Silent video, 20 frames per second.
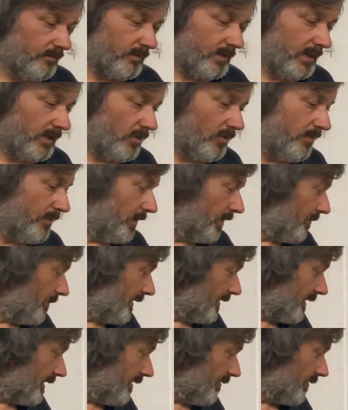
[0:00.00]
We get it all bolted
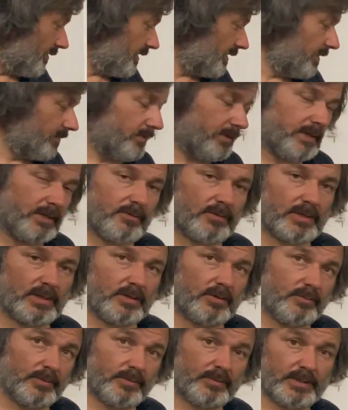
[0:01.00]
back together, and then we can
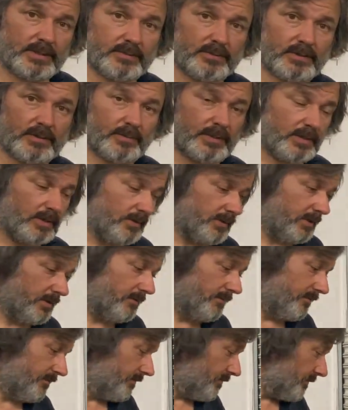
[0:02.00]
crack on with the rest of it that we got to do.